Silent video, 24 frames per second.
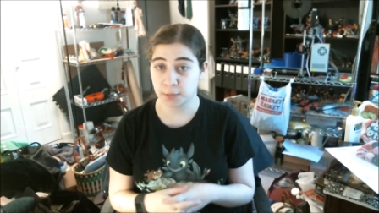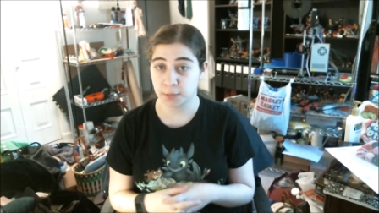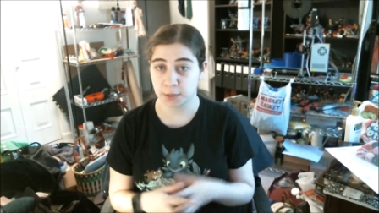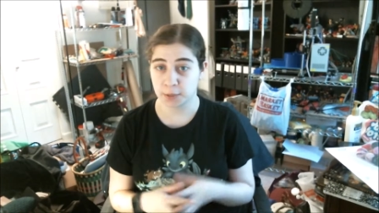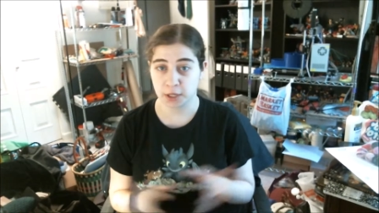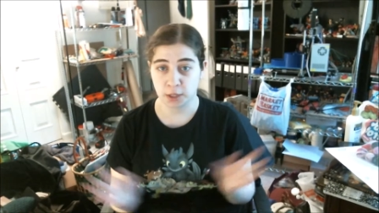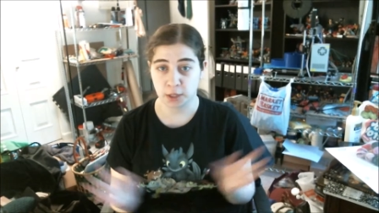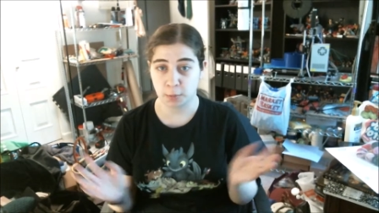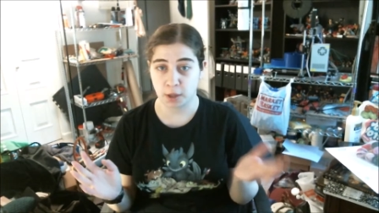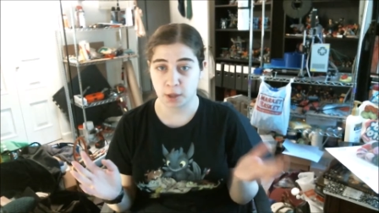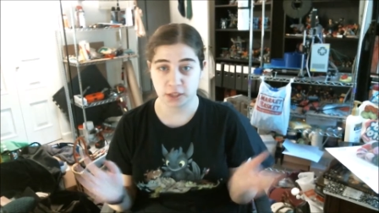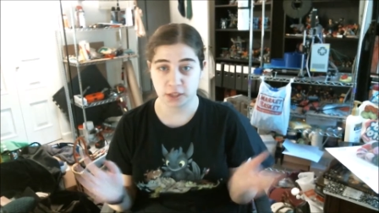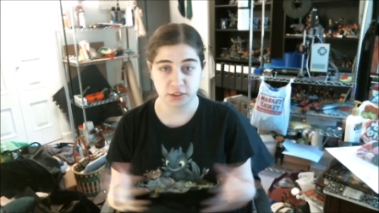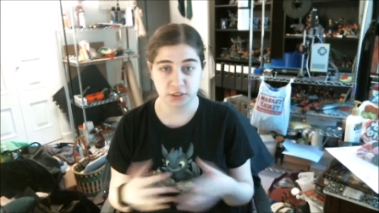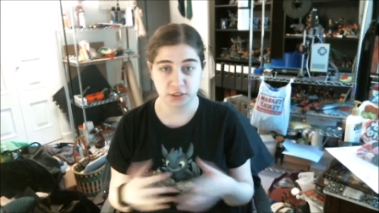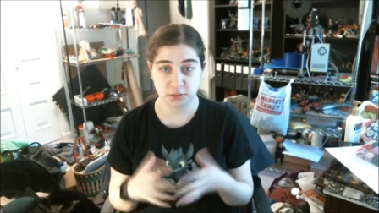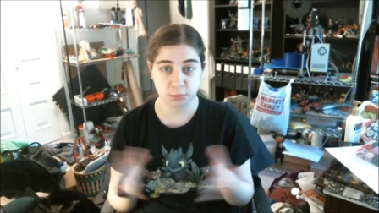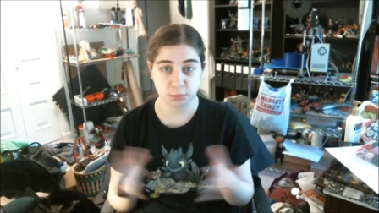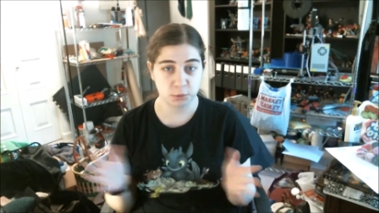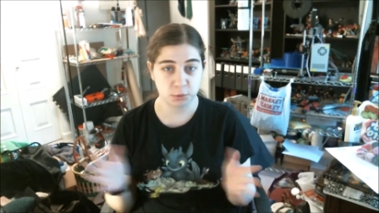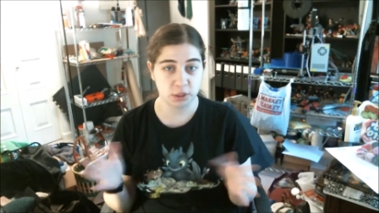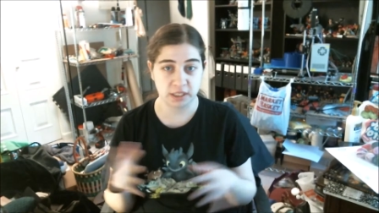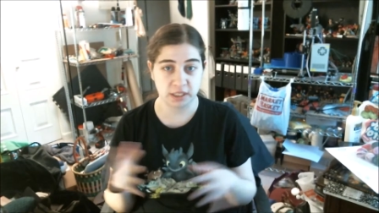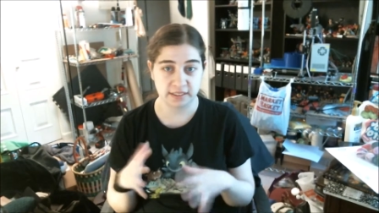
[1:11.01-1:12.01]
We're going to
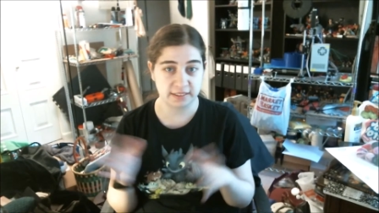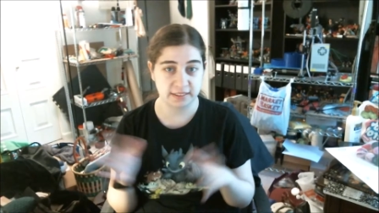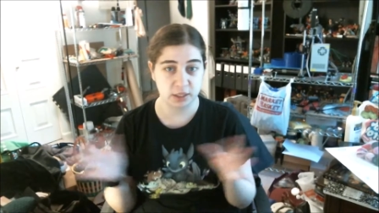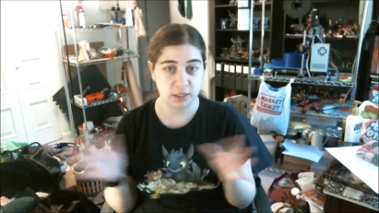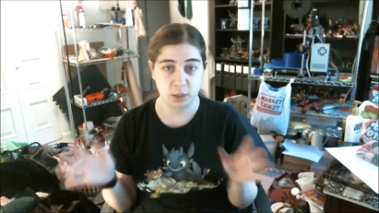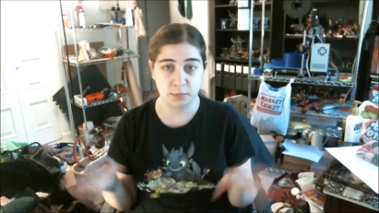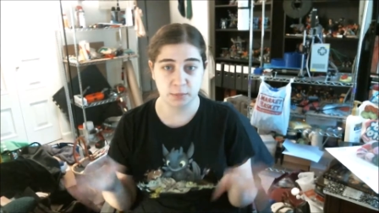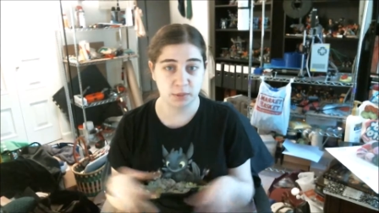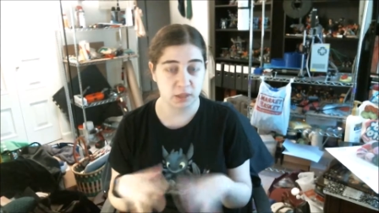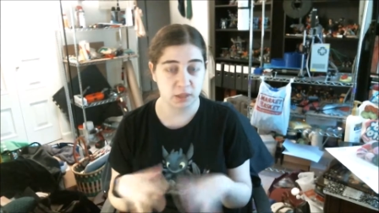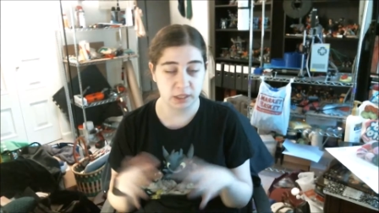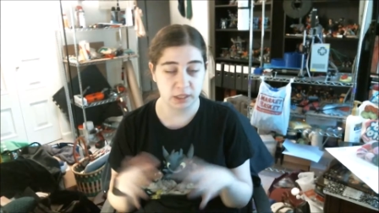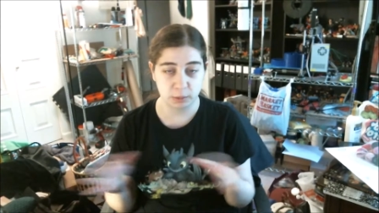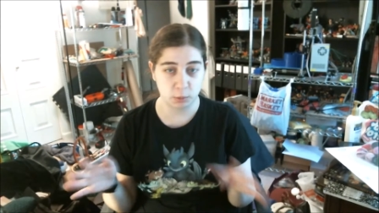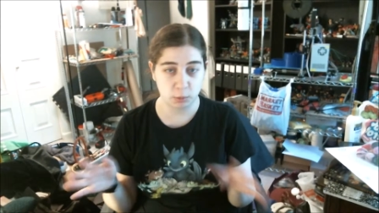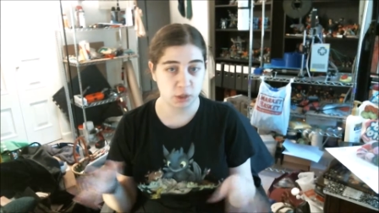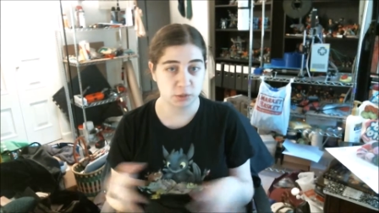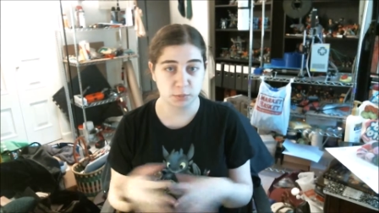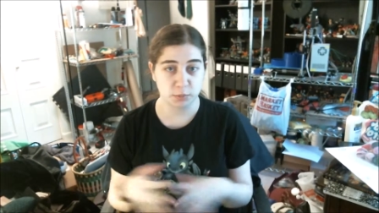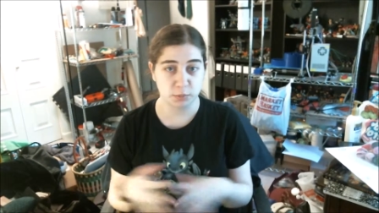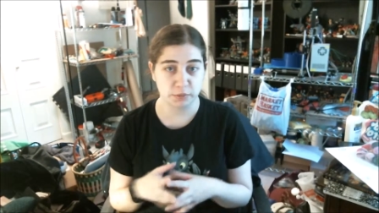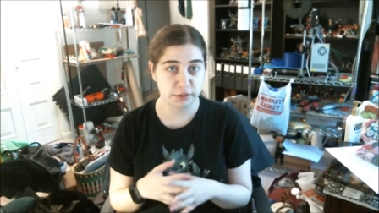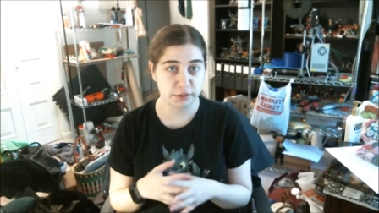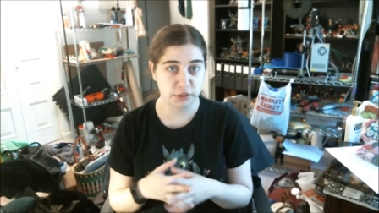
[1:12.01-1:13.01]
sit home and, like, watch
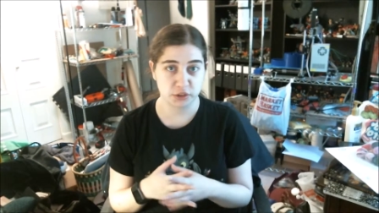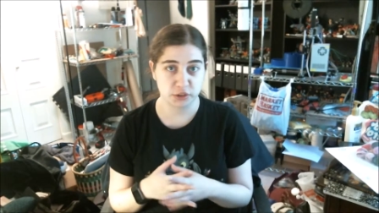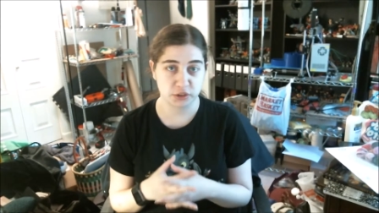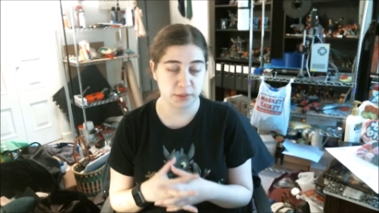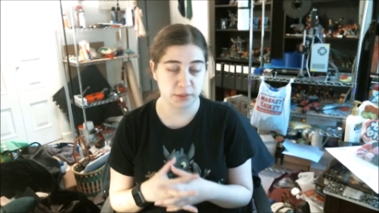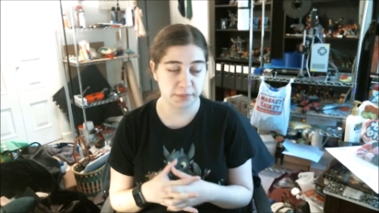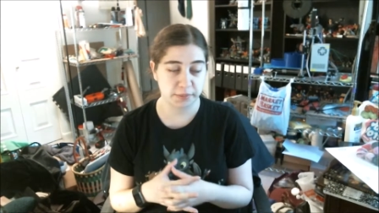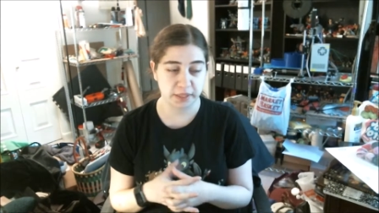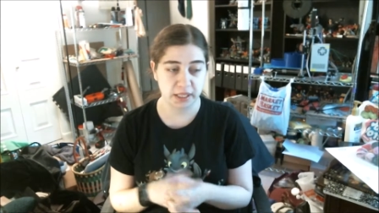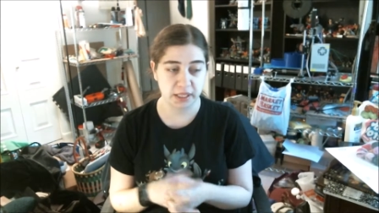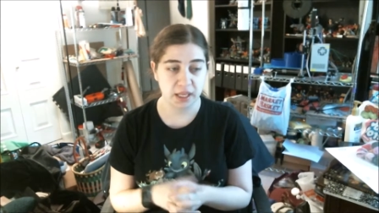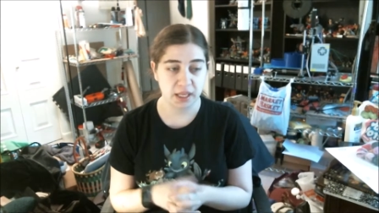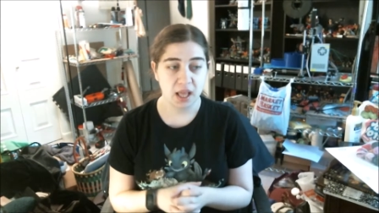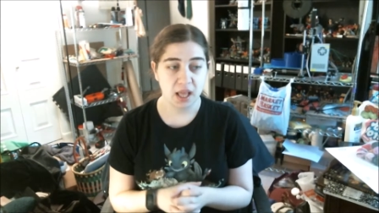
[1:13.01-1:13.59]
movies or something.